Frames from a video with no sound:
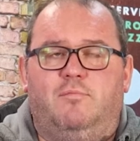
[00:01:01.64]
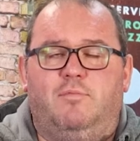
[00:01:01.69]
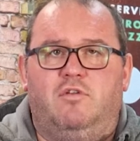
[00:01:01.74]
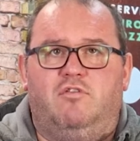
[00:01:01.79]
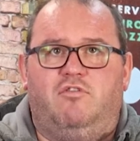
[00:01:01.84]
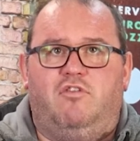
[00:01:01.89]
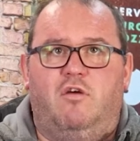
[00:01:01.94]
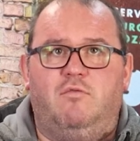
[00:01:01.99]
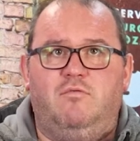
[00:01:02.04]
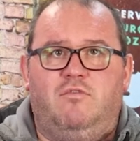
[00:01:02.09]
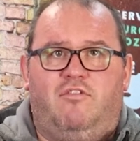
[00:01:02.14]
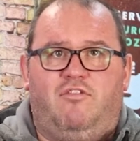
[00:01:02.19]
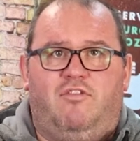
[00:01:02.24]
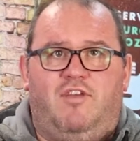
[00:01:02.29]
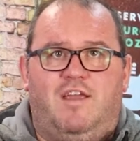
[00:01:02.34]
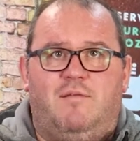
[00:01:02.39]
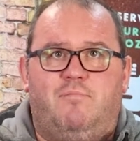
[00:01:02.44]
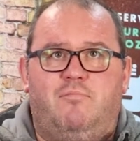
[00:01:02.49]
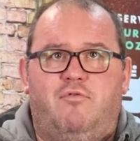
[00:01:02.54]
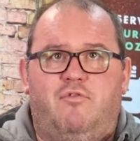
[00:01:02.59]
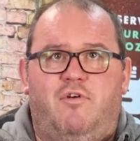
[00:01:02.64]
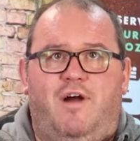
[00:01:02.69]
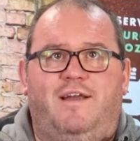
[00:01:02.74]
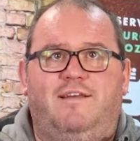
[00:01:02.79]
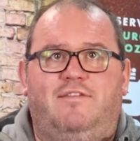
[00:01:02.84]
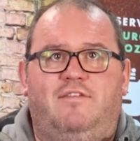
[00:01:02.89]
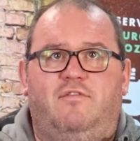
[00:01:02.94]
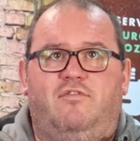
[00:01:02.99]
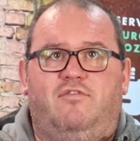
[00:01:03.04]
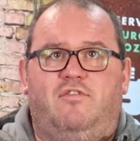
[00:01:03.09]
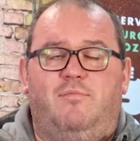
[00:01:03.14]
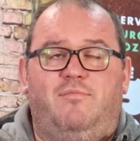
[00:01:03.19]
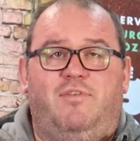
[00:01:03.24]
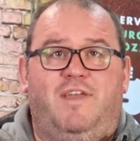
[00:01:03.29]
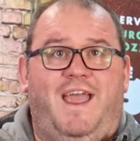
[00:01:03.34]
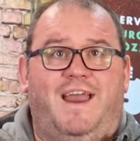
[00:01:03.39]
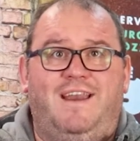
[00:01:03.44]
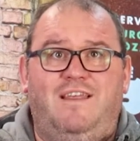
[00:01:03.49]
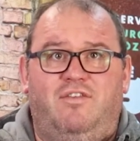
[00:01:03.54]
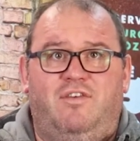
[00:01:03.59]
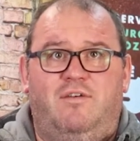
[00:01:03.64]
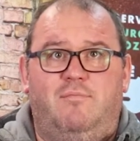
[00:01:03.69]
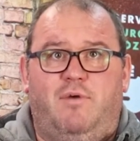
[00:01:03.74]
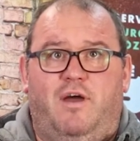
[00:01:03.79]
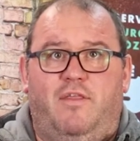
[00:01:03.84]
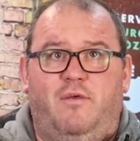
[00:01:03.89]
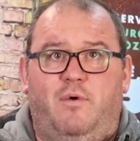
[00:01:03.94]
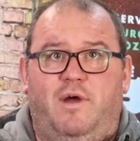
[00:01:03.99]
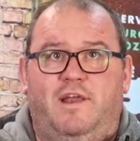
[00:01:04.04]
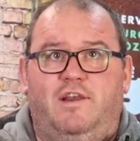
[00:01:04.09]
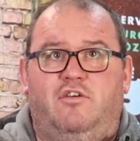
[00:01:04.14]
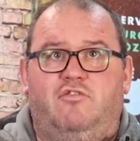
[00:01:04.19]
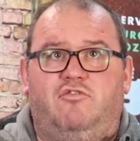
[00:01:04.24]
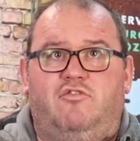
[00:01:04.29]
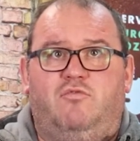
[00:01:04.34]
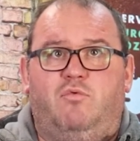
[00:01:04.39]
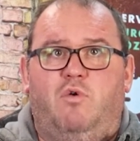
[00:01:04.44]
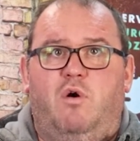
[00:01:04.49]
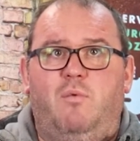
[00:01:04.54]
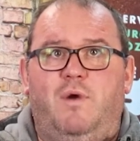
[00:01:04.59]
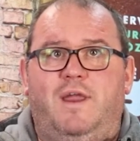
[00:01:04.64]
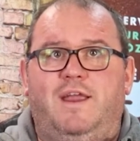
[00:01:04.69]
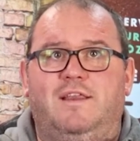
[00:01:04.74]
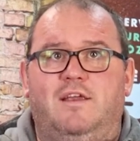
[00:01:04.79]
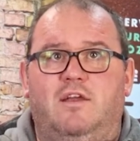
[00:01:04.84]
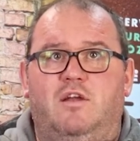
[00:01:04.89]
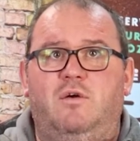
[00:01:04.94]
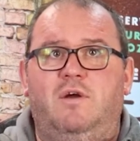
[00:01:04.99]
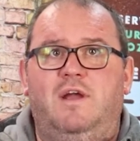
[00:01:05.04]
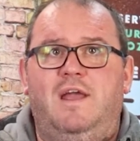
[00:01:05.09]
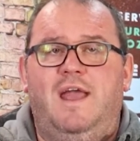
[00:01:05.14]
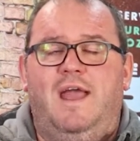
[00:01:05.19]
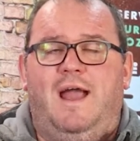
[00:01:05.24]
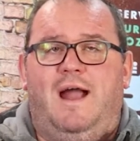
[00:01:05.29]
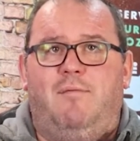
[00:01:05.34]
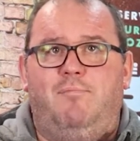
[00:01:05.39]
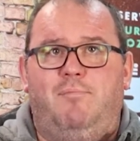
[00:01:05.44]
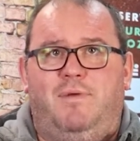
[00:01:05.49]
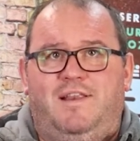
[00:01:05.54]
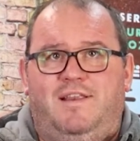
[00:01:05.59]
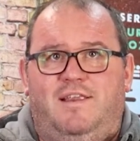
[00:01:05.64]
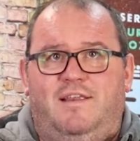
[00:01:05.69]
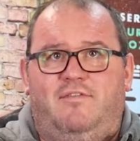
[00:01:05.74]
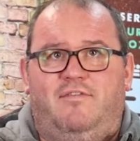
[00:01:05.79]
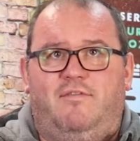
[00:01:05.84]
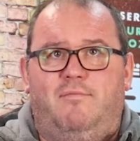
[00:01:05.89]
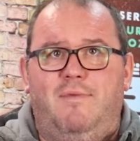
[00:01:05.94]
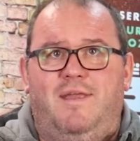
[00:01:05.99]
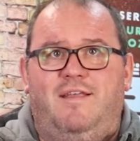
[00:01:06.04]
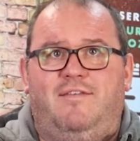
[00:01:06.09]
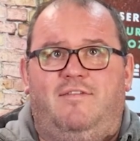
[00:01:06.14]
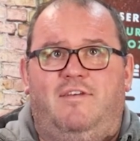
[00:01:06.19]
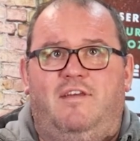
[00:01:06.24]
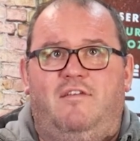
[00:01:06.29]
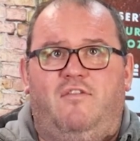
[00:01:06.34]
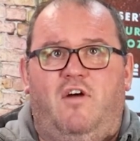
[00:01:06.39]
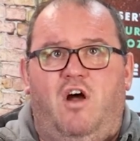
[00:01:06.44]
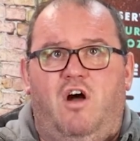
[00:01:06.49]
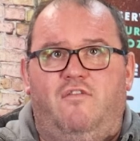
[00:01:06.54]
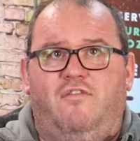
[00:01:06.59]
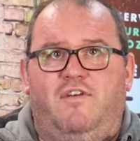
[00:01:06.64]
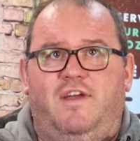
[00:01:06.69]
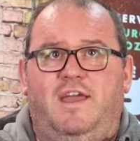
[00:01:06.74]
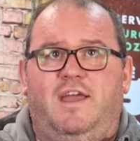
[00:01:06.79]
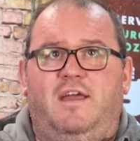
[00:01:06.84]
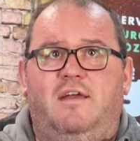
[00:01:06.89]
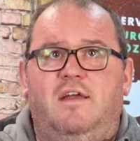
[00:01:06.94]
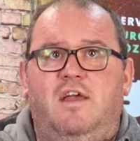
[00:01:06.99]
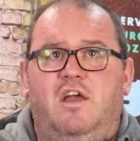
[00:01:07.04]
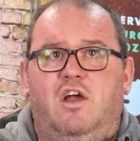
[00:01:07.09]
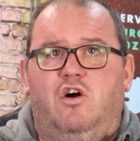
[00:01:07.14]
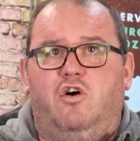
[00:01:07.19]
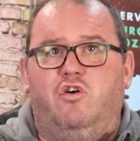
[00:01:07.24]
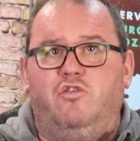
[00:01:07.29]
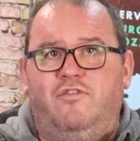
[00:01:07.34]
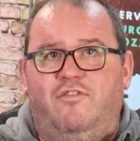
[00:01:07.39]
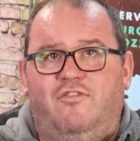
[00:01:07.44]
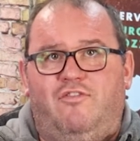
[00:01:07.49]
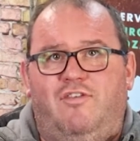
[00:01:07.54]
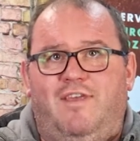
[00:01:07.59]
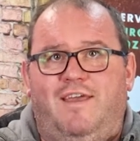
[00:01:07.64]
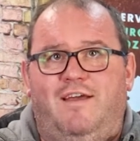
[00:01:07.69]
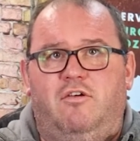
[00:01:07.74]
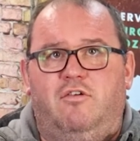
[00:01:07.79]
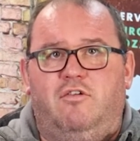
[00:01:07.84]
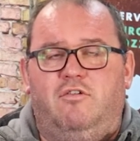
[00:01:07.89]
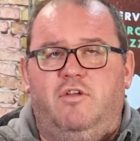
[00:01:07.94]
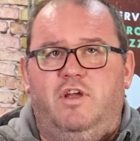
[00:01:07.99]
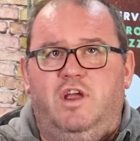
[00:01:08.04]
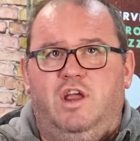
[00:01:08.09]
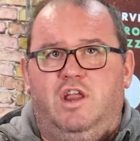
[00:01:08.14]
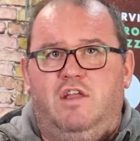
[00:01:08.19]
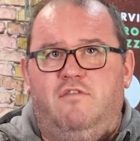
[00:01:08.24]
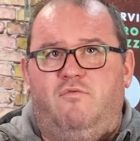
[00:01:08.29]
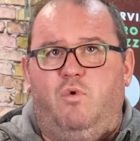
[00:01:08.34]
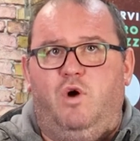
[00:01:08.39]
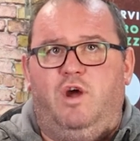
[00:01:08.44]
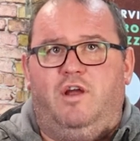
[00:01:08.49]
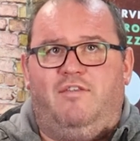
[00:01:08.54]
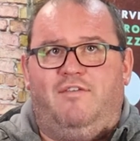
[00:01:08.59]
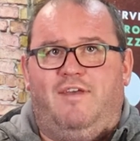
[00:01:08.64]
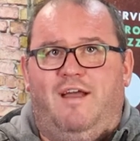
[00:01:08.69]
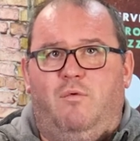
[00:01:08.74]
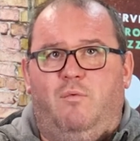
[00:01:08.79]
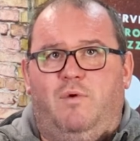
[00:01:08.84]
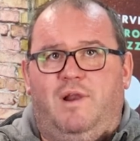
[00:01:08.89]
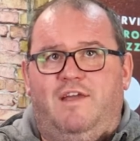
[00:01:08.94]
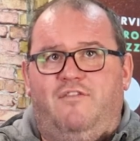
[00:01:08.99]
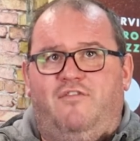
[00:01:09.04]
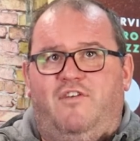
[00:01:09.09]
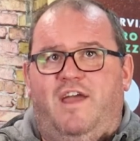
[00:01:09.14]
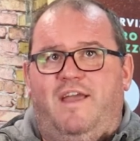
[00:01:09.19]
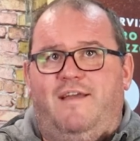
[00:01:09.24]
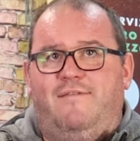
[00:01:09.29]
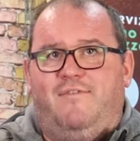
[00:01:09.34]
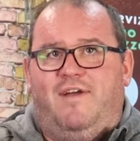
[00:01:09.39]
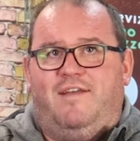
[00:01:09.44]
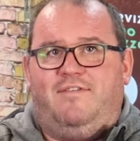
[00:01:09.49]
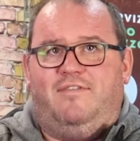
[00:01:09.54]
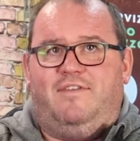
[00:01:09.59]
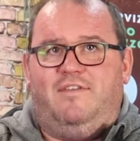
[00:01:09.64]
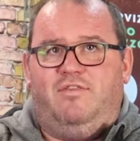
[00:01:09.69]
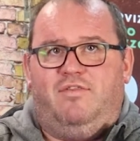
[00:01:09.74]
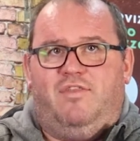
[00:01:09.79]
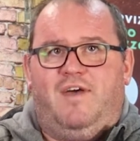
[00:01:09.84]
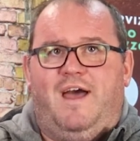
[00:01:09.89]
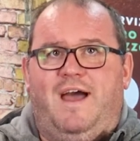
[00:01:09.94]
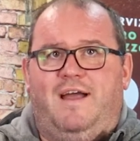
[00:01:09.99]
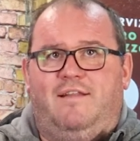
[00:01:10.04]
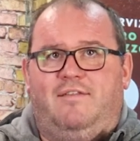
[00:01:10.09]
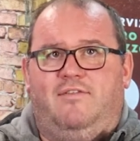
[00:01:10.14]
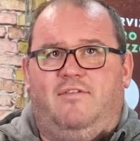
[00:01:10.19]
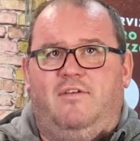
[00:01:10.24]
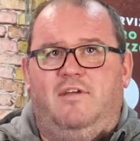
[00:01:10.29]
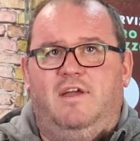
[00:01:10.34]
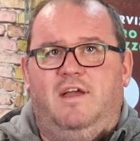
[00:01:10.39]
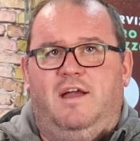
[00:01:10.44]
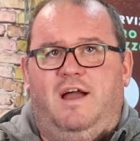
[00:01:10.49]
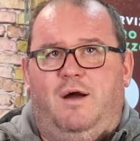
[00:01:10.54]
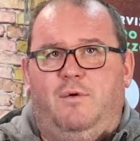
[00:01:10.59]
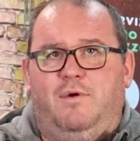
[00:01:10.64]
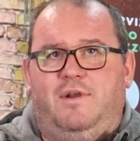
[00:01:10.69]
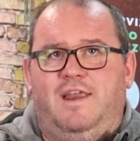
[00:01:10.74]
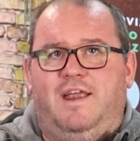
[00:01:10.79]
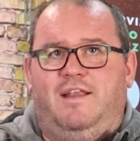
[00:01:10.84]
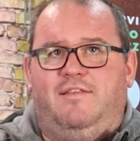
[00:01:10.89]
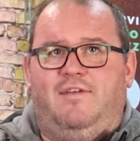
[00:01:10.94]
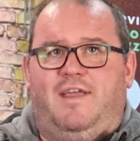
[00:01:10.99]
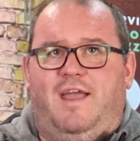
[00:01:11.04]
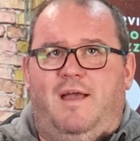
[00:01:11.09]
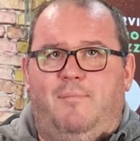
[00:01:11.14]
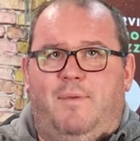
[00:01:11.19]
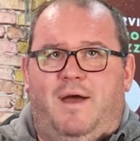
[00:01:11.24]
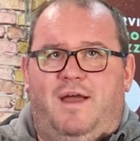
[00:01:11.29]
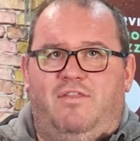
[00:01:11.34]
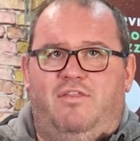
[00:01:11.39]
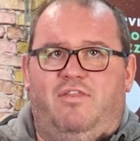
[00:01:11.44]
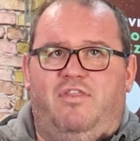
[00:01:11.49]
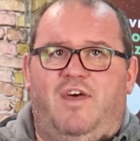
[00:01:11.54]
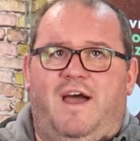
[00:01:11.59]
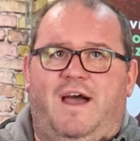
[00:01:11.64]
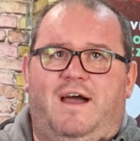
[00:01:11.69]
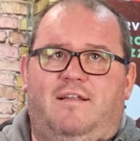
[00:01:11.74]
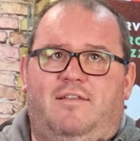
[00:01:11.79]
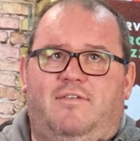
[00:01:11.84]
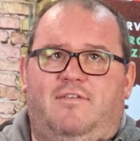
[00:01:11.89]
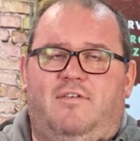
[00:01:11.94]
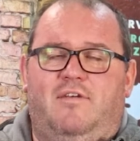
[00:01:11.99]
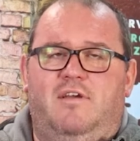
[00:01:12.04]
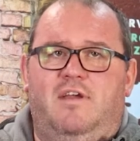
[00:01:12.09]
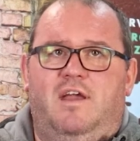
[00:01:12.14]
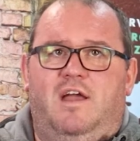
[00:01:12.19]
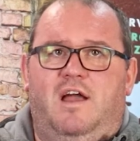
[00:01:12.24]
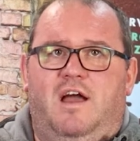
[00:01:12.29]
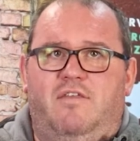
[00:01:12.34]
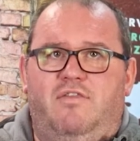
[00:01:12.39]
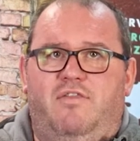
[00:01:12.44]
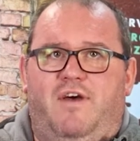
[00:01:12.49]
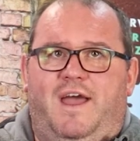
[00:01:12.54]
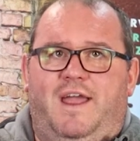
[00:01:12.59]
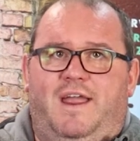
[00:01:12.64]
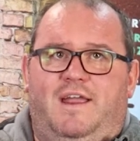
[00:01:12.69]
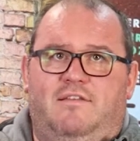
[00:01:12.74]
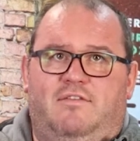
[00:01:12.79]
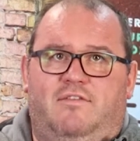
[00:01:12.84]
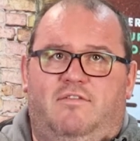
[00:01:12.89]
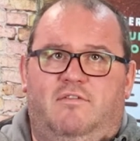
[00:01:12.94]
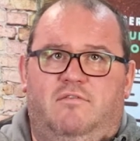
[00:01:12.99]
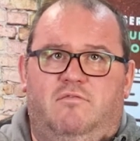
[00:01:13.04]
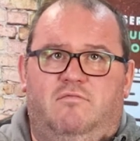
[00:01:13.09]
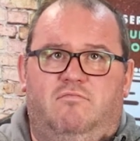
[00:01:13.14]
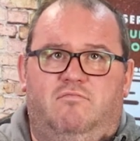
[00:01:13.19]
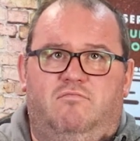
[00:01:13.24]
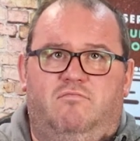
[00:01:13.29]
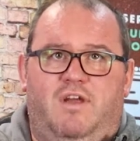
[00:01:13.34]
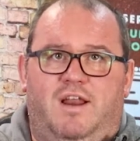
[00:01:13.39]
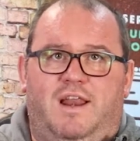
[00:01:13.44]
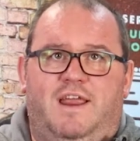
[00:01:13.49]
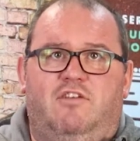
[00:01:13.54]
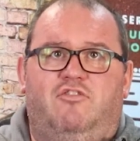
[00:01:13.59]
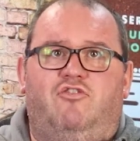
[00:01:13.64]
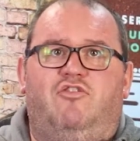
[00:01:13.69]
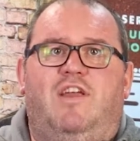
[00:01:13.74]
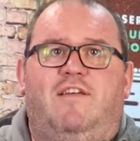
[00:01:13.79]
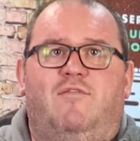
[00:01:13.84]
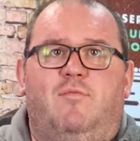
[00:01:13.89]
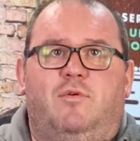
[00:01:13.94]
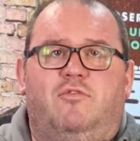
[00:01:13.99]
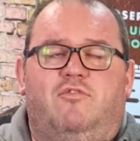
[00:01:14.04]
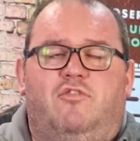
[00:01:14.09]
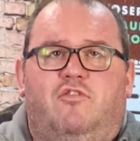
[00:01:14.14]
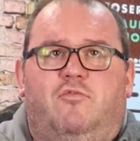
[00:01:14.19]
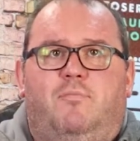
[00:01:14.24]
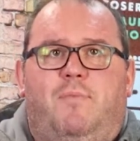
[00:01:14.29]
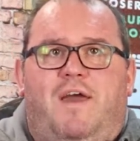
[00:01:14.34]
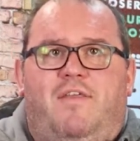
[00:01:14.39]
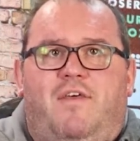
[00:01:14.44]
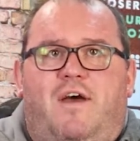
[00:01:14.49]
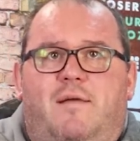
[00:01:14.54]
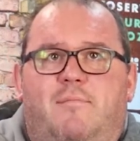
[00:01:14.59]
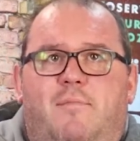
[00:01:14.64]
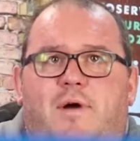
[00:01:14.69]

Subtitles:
But don't see a price of something, anything, by the way, not just what we do, and be dismissive of it until you've worked out, well, if I invested that, I would need to get back that, and that is really achievable. So just bear that in